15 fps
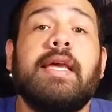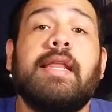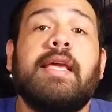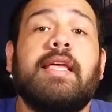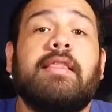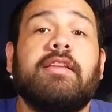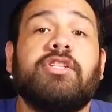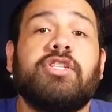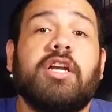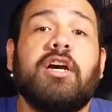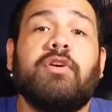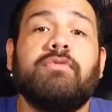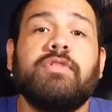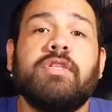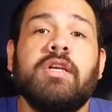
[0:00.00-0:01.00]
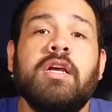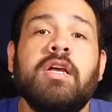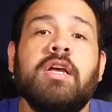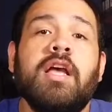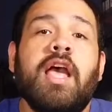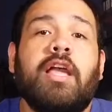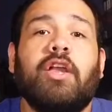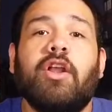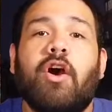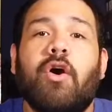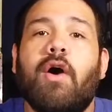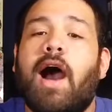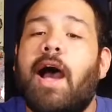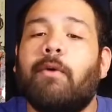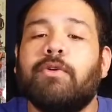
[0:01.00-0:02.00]
hit the shelves.
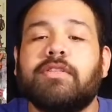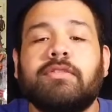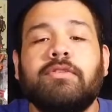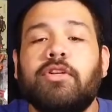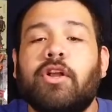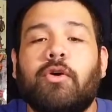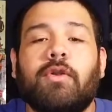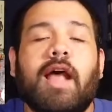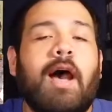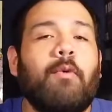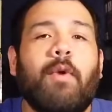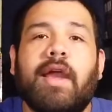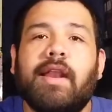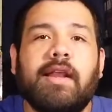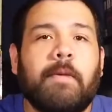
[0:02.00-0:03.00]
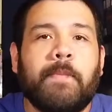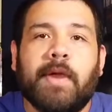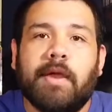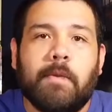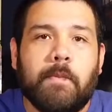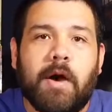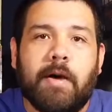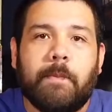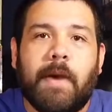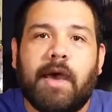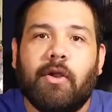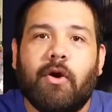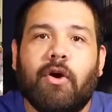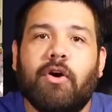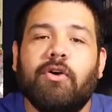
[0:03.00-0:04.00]
I was, not waiting to pick them up at
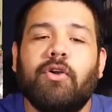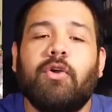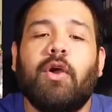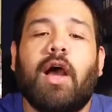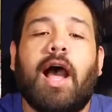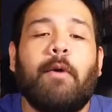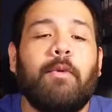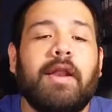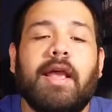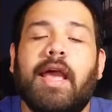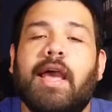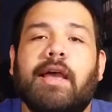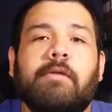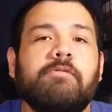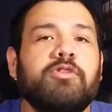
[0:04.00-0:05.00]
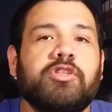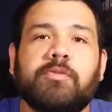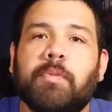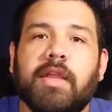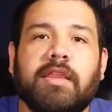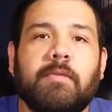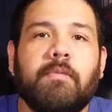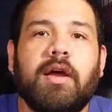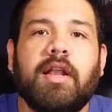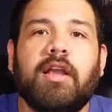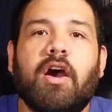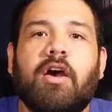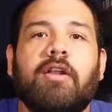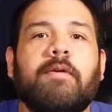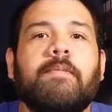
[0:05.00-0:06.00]
all. I went ahead, spent the money
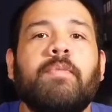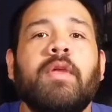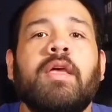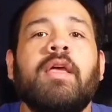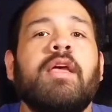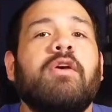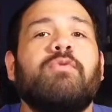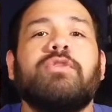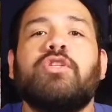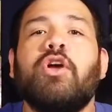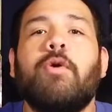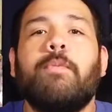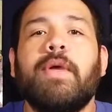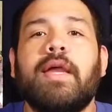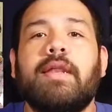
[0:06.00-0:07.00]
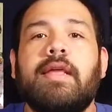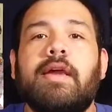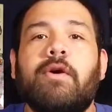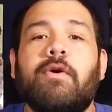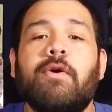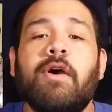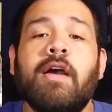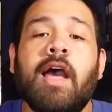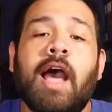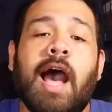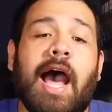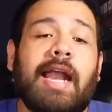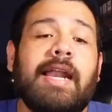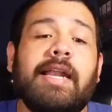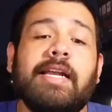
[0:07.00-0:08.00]
on them. It was no big deal.
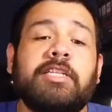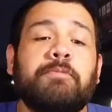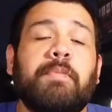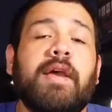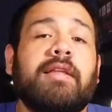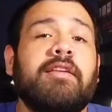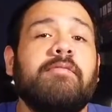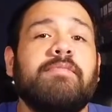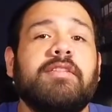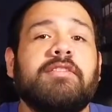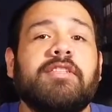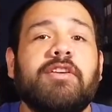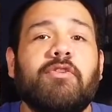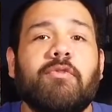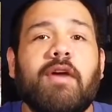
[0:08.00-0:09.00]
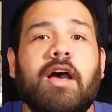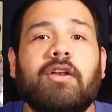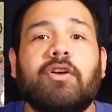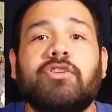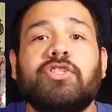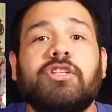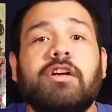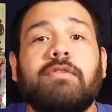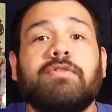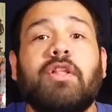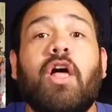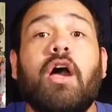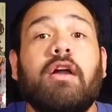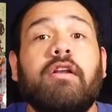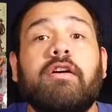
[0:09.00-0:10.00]
I didn't expect him to sit around on shelves
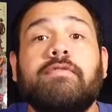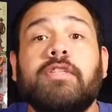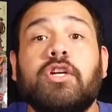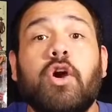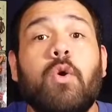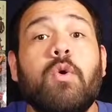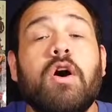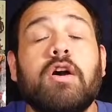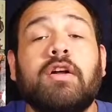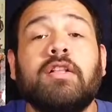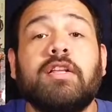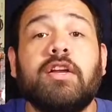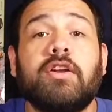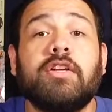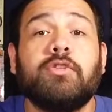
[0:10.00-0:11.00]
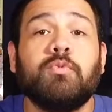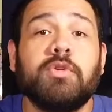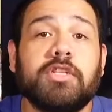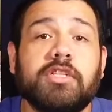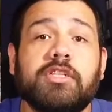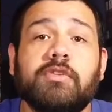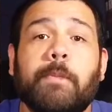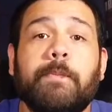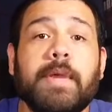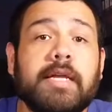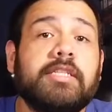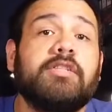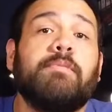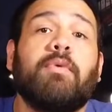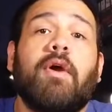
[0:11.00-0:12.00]
long enough to go on clearance, which is a big
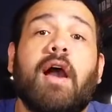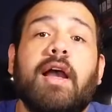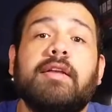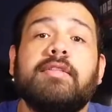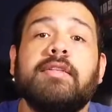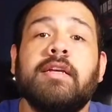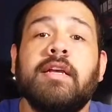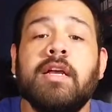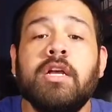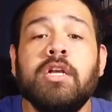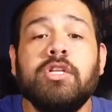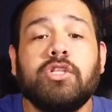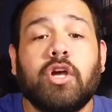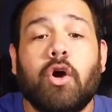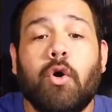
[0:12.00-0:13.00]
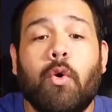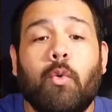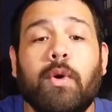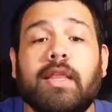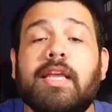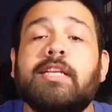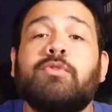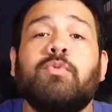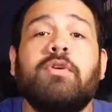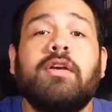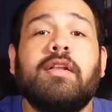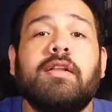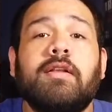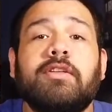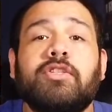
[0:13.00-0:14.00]
surprise. So when this
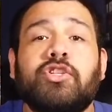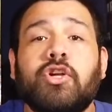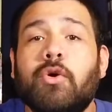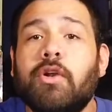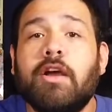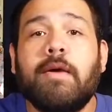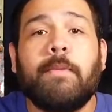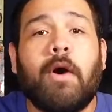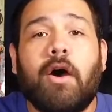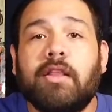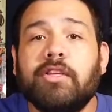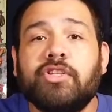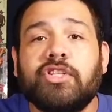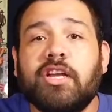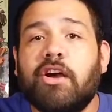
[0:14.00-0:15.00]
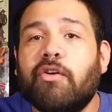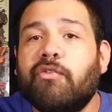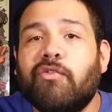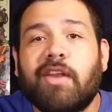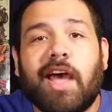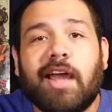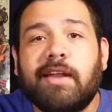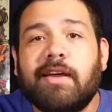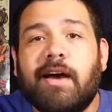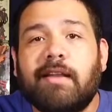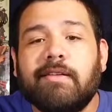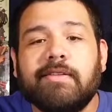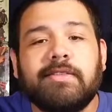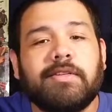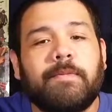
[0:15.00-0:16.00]
one showed up on the shelf,
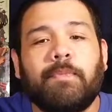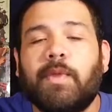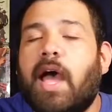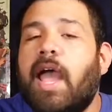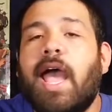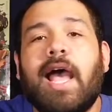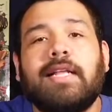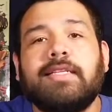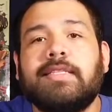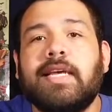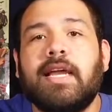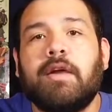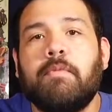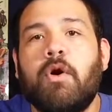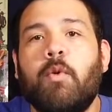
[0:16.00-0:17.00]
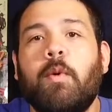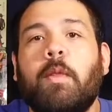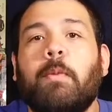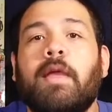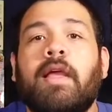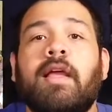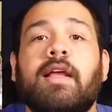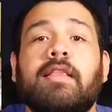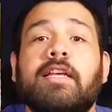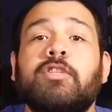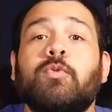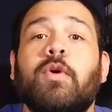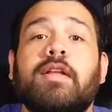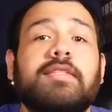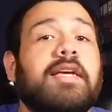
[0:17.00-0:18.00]
$9, I had to take them home with me. This
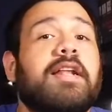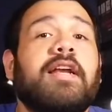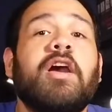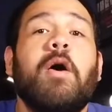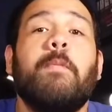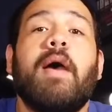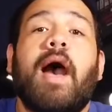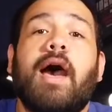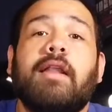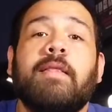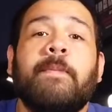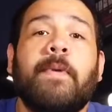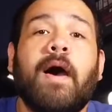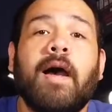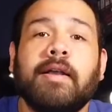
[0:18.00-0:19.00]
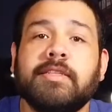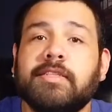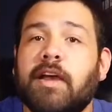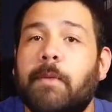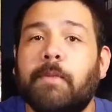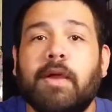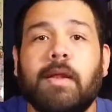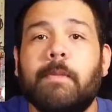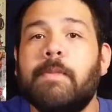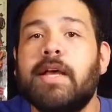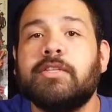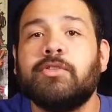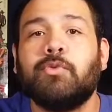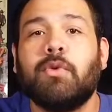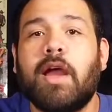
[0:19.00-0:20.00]
one's going to come out of the box. I'm going to
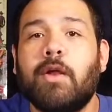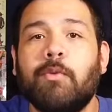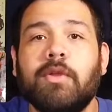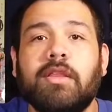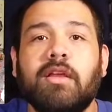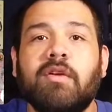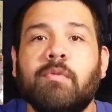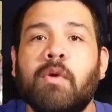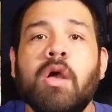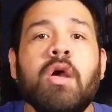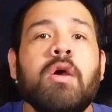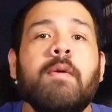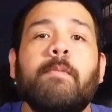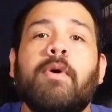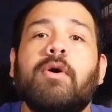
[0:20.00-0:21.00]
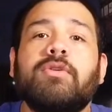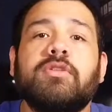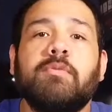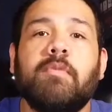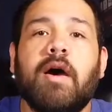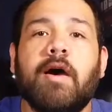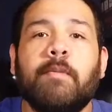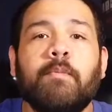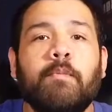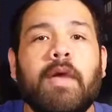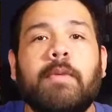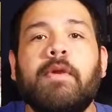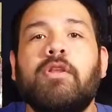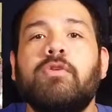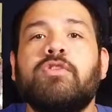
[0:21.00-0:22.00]
mess around with them, close them up,
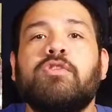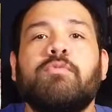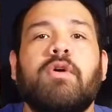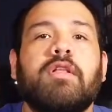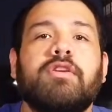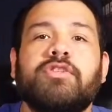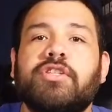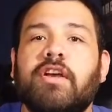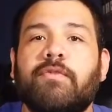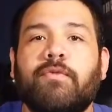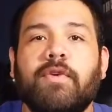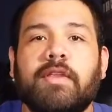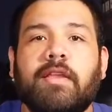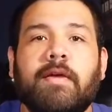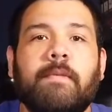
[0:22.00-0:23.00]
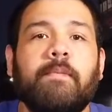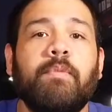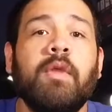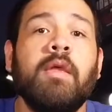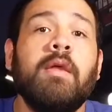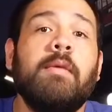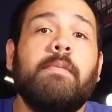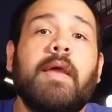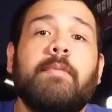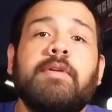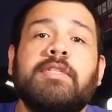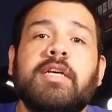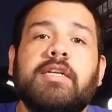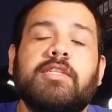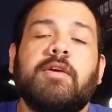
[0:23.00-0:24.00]
maybe do some other stuff with them, maybe
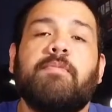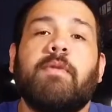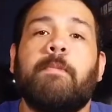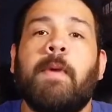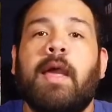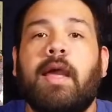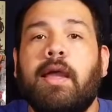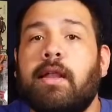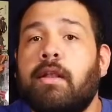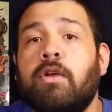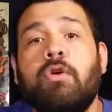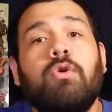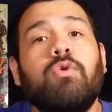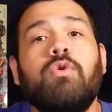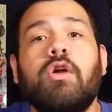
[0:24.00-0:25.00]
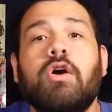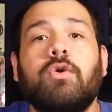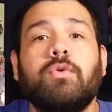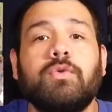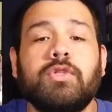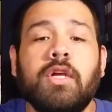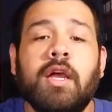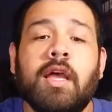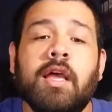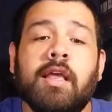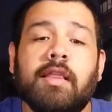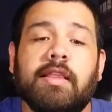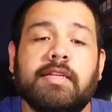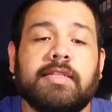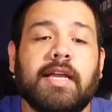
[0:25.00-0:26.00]
touch up the paint, who knows.
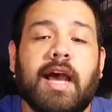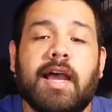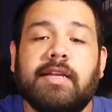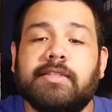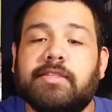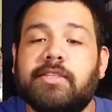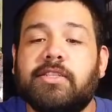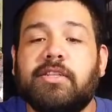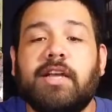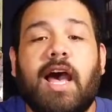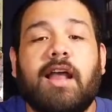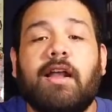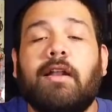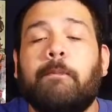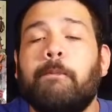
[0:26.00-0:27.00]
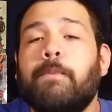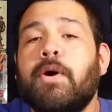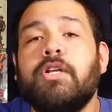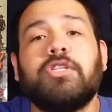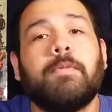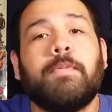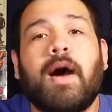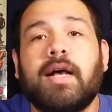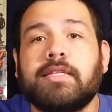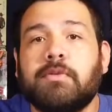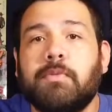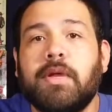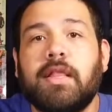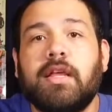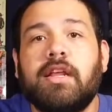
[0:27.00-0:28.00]
This guy's just got a bunch of
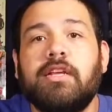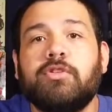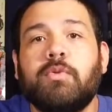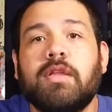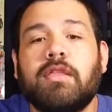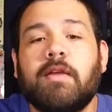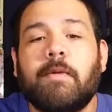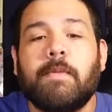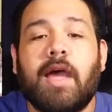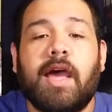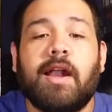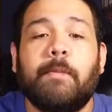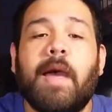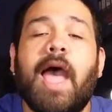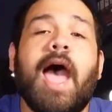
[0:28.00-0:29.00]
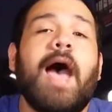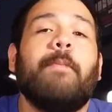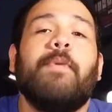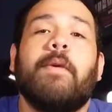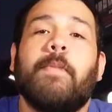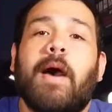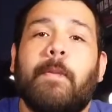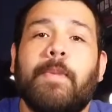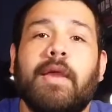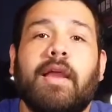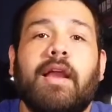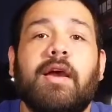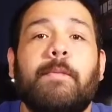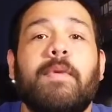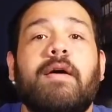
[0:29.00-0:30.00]
possibilities with them, and I'm happy about picking
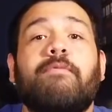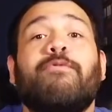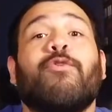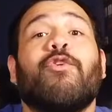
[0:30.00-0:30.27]
them up for